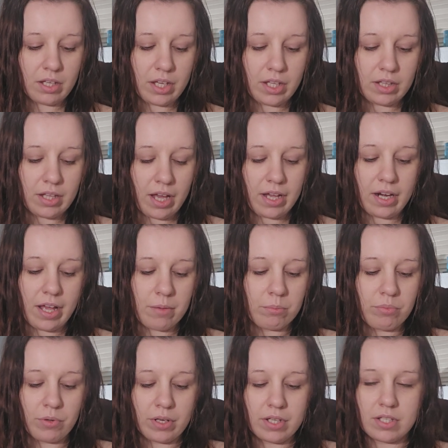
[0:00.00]
in that
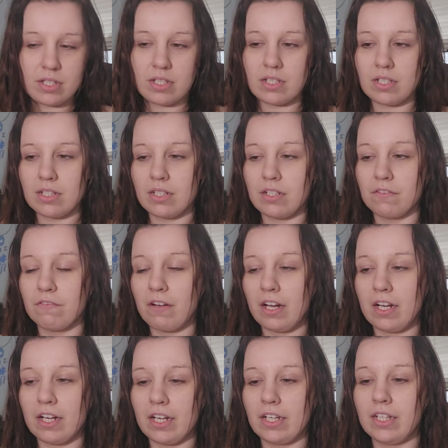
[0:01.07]
Empress
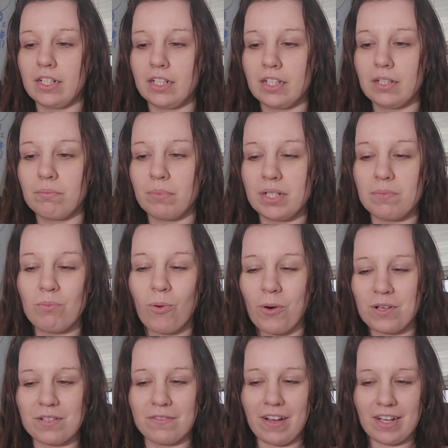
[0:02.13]
divine, but
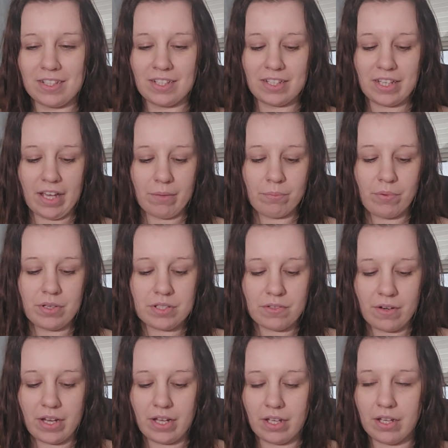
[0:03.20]
more divine than the
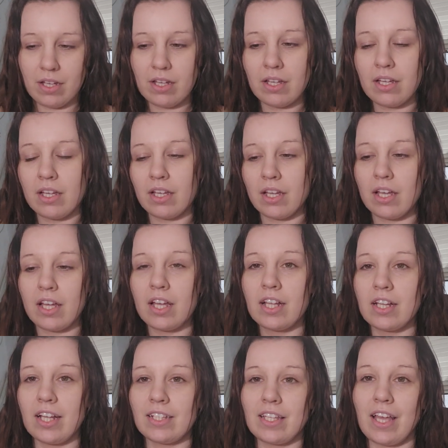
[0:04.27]
Empress, right?
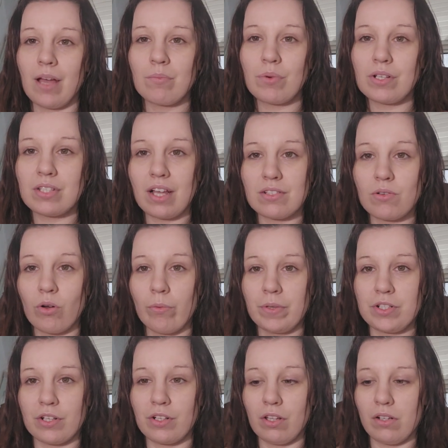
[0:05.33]
Like, the Empress has a whole
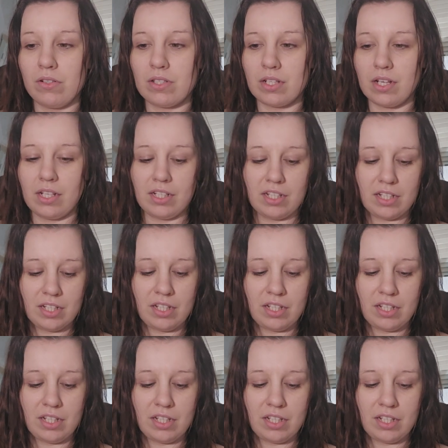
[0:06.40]
bunch of clothes on.